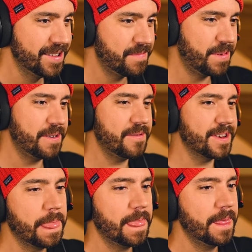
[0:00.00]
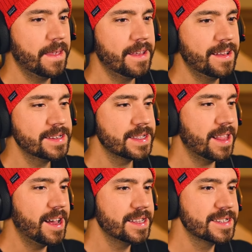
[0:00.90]
Perfect. His
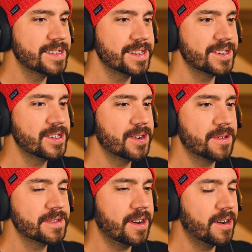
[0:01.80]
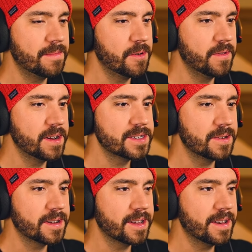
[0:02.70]
lines in the show or movie are so good.